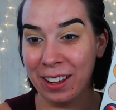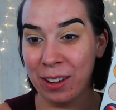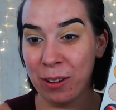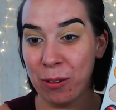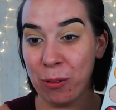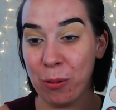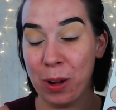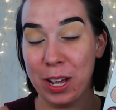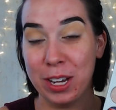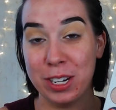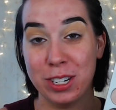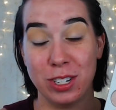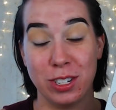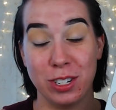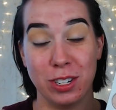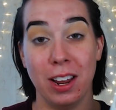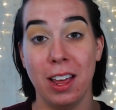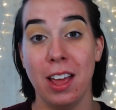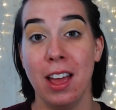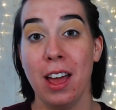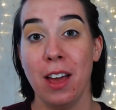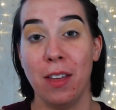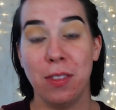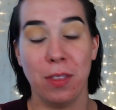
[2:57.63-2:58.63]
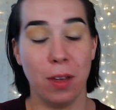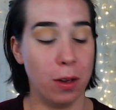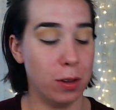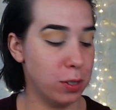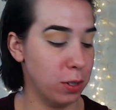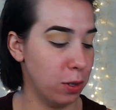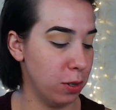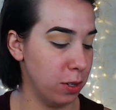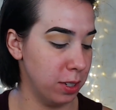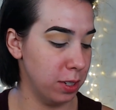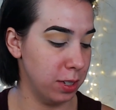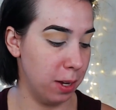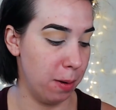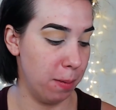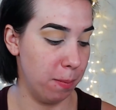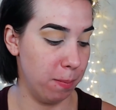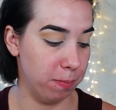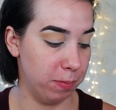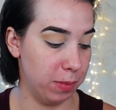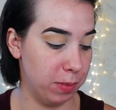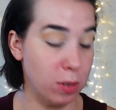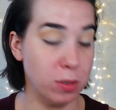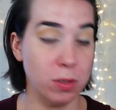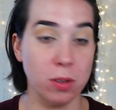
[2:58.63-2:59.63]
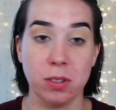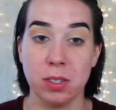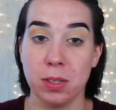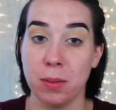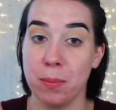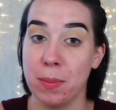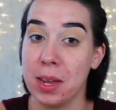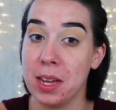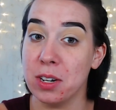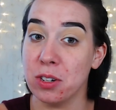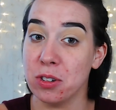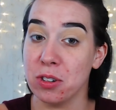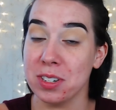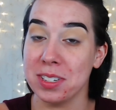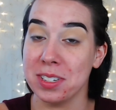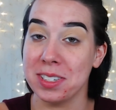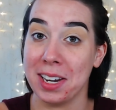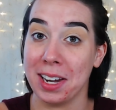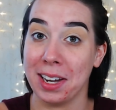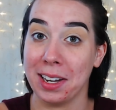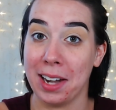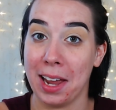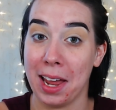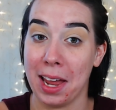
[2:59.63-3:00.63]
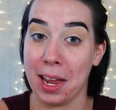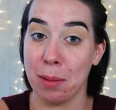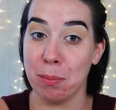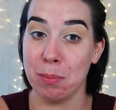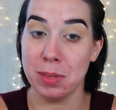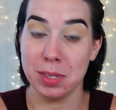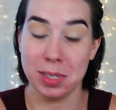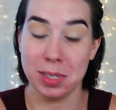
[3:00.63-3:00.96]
which those are some interesting names.